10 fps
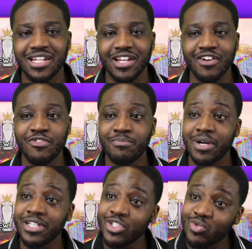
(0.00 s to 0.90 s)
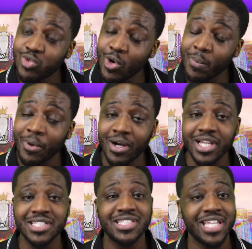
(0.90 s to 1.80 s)
enough, but Europa
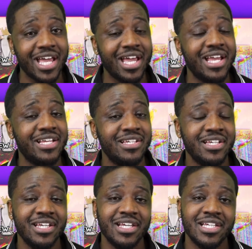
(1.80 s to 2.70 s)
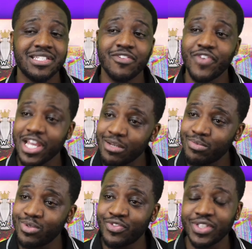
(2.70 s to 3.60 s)
is there. It's
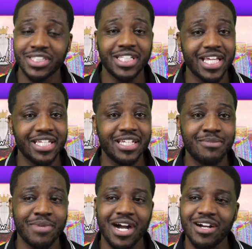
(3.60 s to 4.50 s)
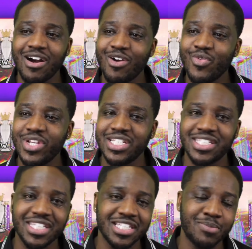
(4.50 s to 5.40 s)
available for the taking, but I can't really
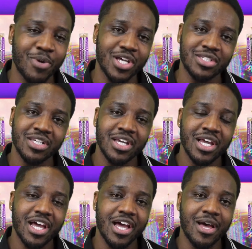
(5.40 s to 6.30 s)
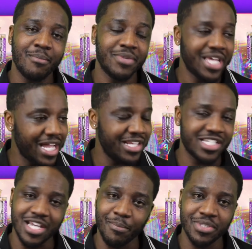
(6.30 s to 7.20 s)
see Spurs getting the
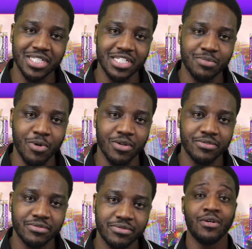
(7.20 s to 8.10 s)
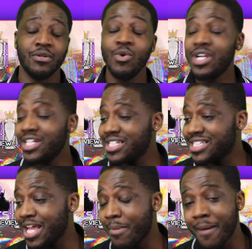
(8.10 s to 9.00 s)
Champions League spot. What can I
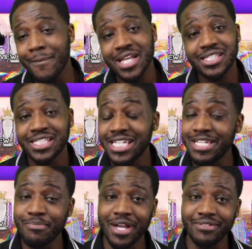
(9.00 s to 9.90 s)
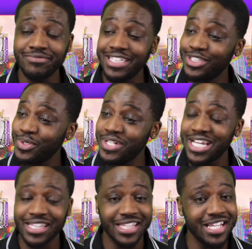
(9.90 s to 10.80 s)
say about Man City, man? They're doing
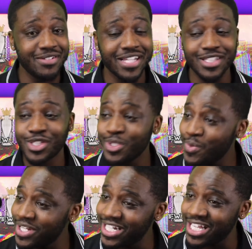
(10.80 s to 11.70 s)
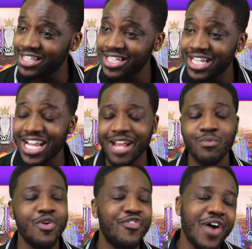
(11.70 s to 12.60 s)
their thing. They're doing their thing,
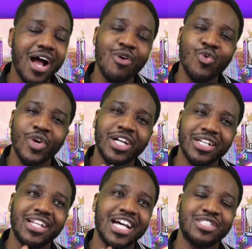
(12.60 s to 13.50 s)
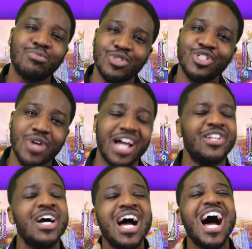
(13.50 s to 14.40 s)
and without a recognisable
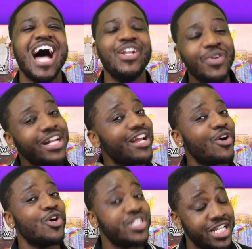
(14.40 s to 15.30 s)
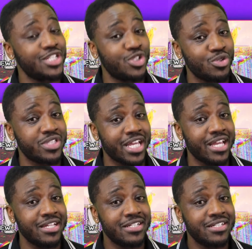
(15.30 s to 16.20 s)
striker. I know that they got Jesus
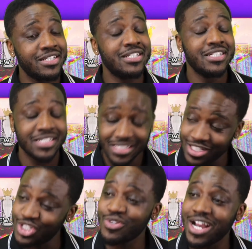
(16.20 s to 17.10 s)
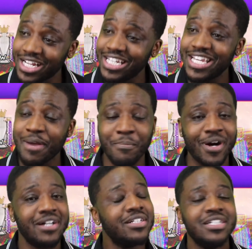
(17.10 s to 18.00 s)
there. He's a striker, yeah,
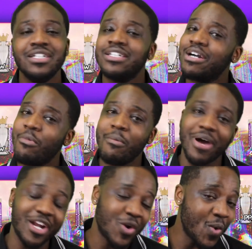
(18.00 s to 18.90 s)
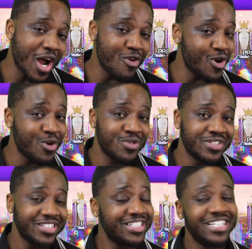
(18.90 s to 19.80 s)
but come on, man, Aguero.
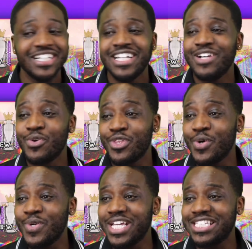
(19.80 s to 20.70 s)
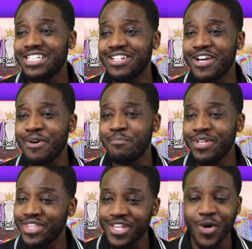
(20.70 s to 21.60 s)
Although he hasn't
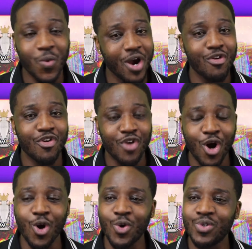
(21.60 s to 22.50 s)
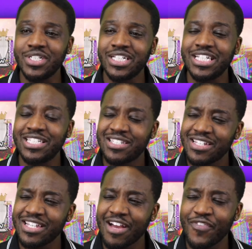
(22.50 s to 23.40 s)
been the Aguero of old,
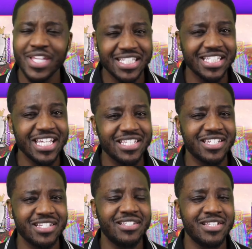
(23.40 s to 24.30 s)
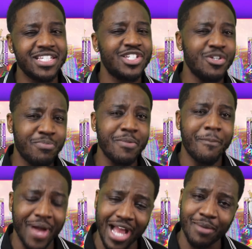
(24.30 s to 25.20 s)
I think he's injured. He should be
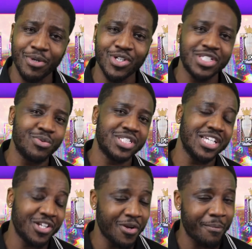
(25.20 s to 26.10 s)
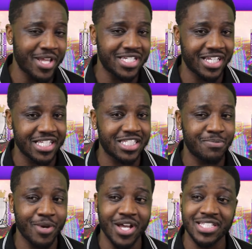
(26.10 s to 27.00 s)
back because he was sitting on the bench against
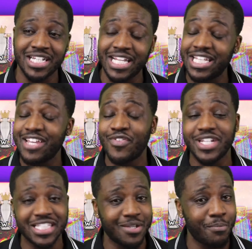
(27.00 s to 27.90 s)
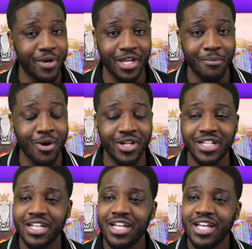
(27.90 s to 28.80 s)
Spurs, and they didn't even need to bring him
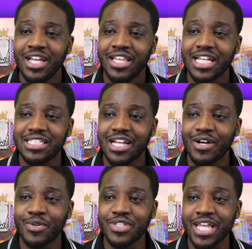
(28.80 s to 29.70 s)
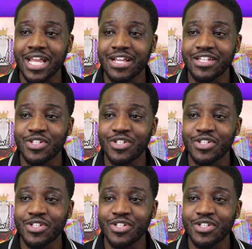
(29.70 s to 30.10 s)
on. That's how they